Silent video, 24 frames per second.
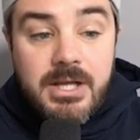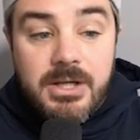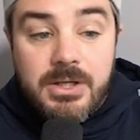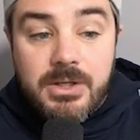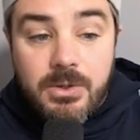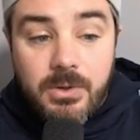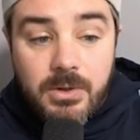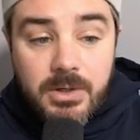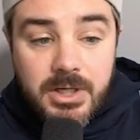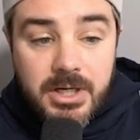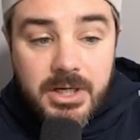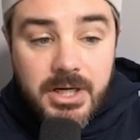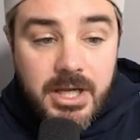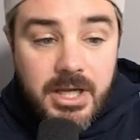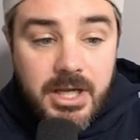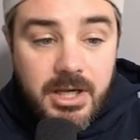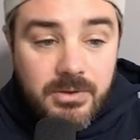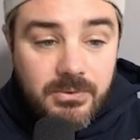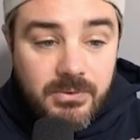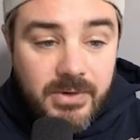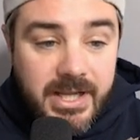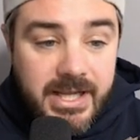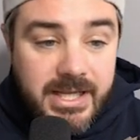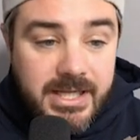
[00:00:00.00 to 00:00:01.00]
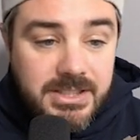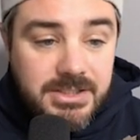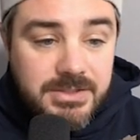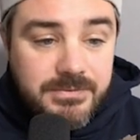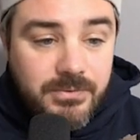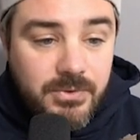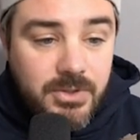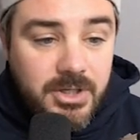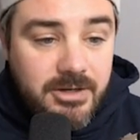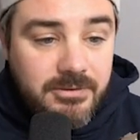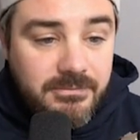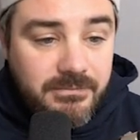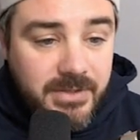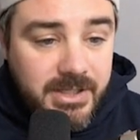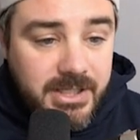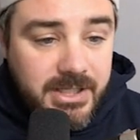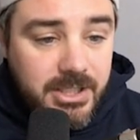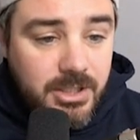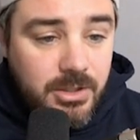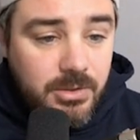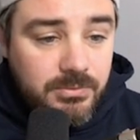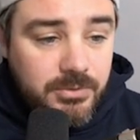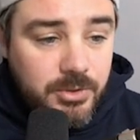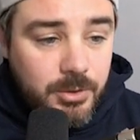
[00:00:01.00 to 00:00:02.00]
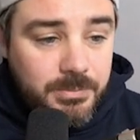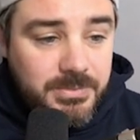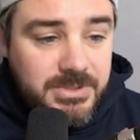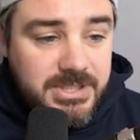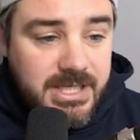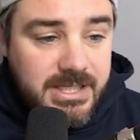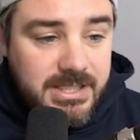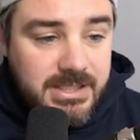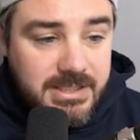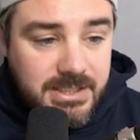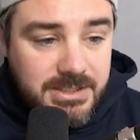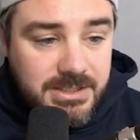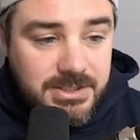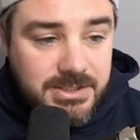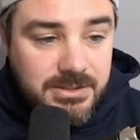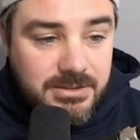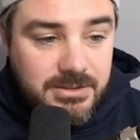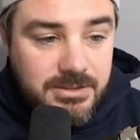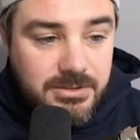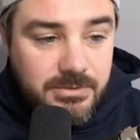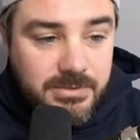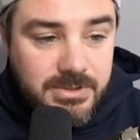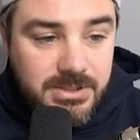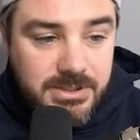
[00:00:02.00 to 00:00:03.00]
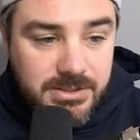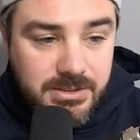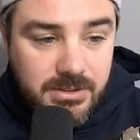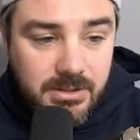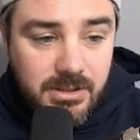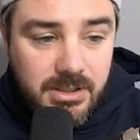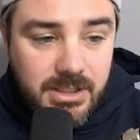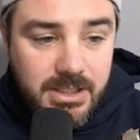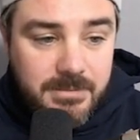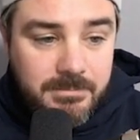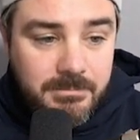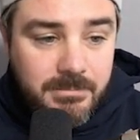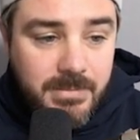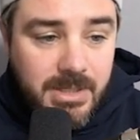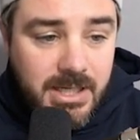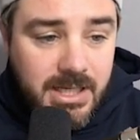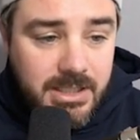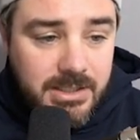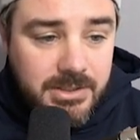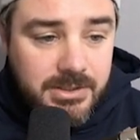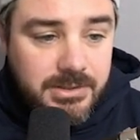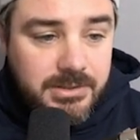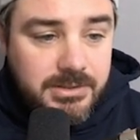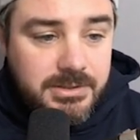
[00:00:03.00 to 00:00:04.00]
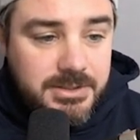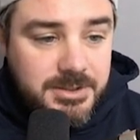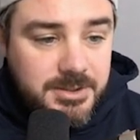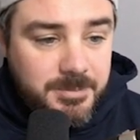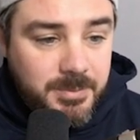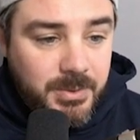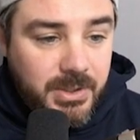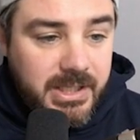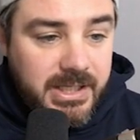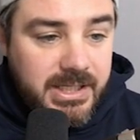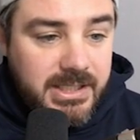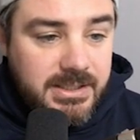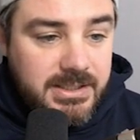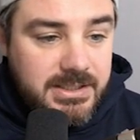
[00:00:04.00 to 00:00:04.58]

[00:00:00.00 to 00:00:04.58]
Cora arranged for a video room technician to install a monitor displaying